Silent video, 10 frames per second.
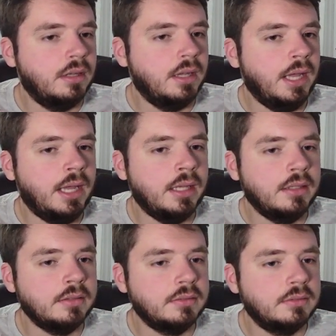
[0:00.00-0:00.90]

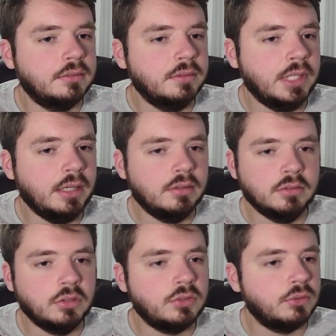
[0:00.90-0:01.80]
And yeah,
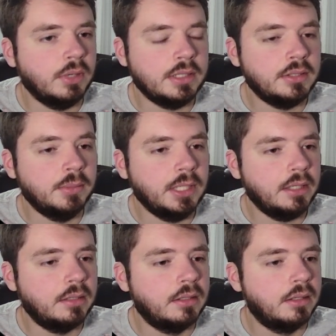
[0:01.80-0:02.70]
looks great to
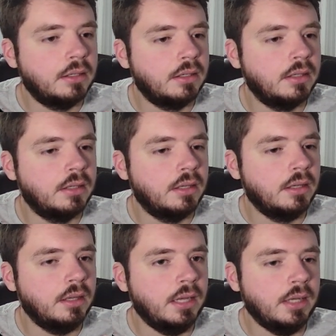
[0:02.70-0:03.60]
me.
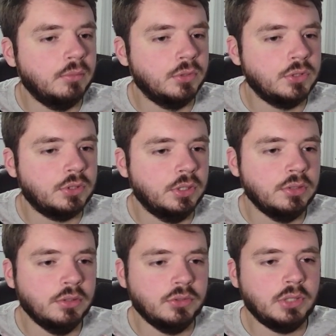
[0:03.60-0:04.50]
And we're just going
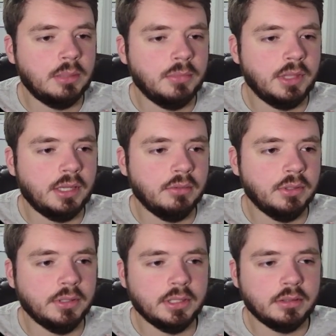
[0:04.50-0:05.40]
to do the same thing
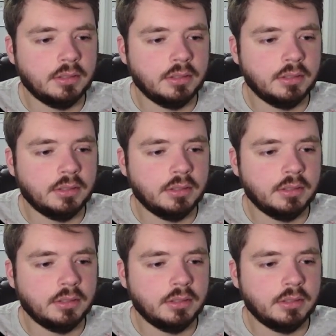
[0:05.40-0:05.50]
really